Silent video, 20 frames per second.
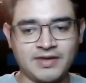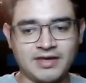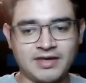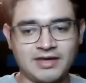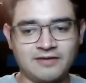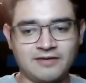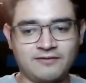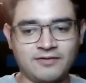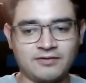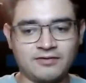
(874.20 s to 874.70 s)

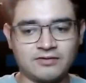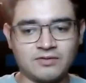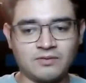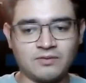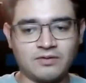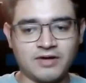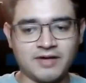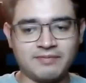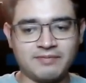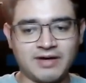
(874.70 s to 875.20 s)
If you're too
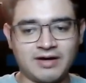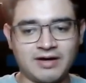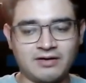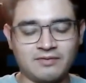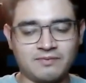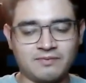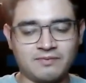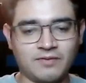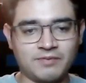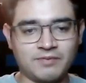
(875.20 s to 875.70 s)
worried
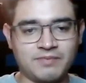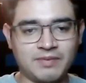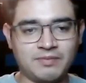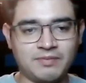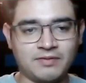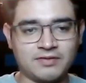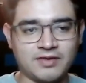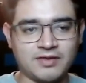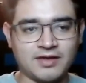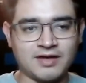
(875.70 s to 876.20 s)
about what
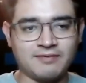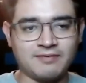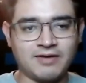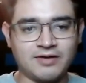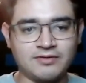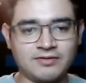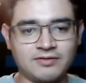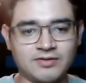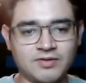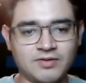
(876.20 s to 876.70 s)
people think
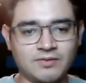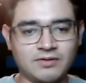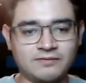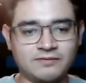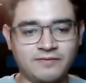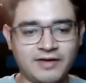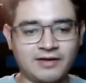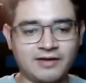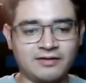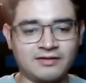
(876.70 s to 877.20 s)
about you, you will
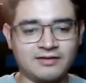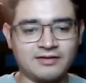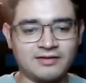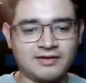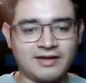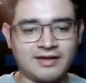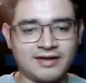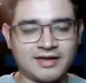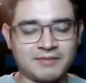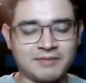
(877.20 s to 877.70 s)
fail.
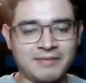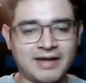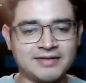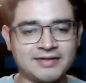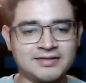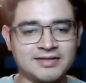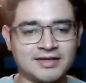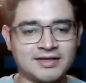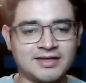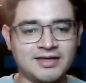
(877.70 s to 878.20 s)
Like
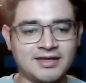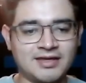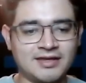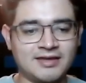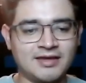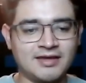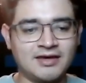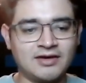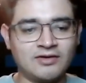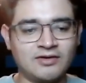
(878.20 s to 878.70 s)
imagine a
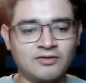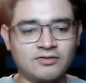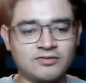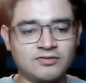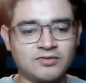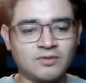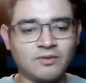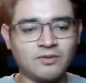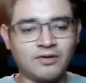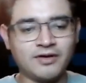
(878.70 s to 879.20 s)
kid who's
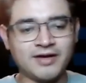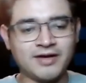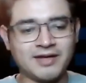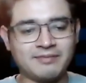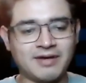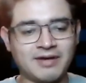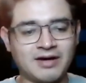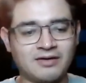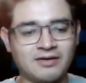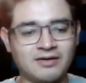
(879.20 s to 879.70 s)
too worried
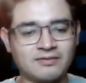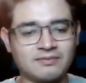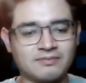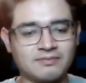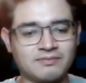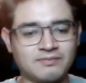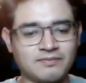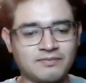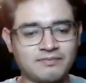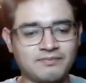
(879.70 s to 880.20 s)
about
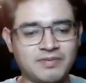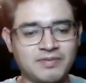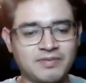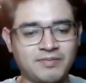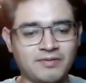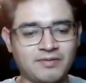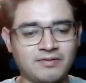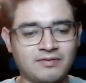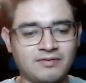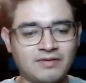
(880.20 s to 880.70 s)

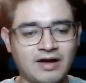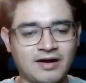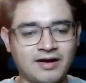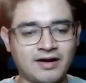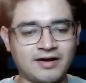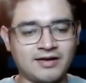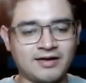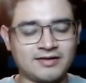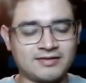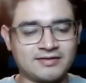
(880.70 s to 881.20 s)
people are
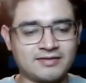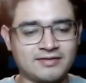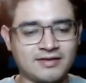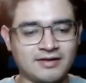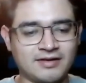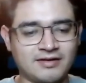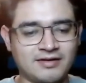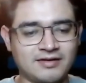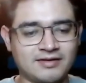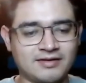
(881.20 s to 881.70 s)
gonna
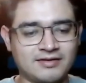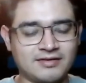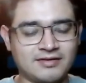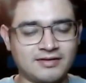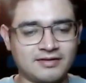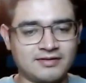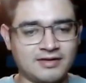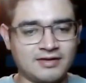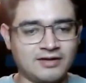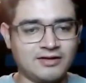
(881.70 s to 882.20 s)

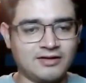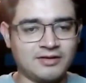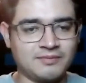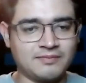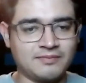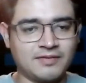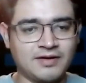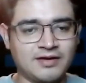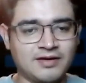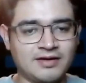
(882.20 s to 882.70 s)
tell
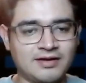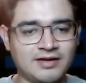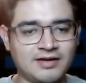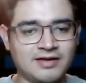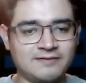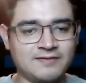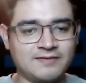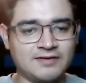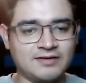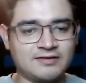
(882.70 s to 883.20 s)
him
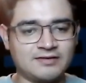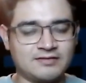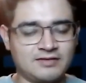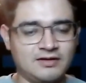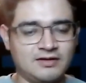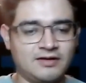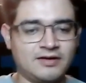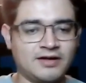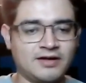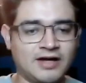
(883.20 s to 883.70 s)
if he's
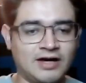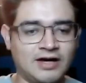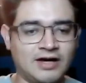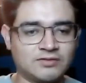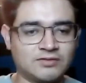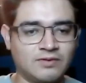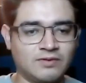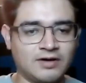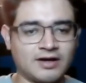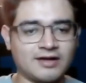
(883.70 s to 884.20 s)
learning how
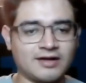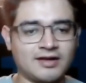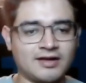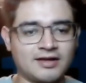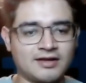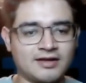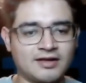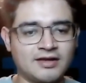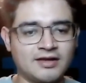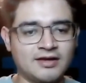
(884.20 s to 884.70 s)
to walk.
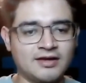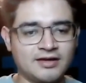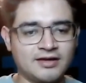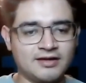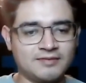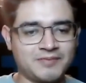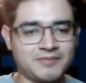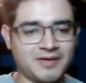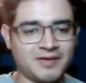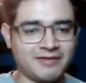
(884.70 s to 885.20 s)
Like
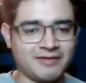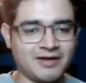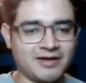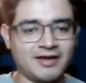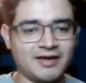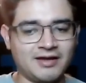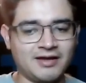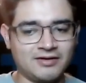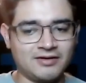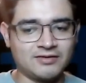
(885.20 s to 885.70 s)
he's probably not
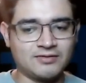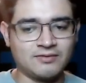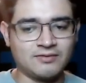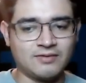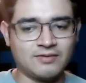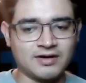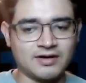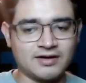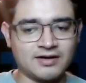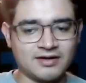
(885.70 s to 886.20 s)
gonna learn to
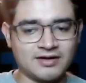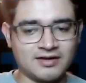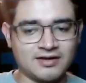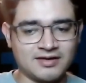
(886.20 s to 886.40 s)
walk.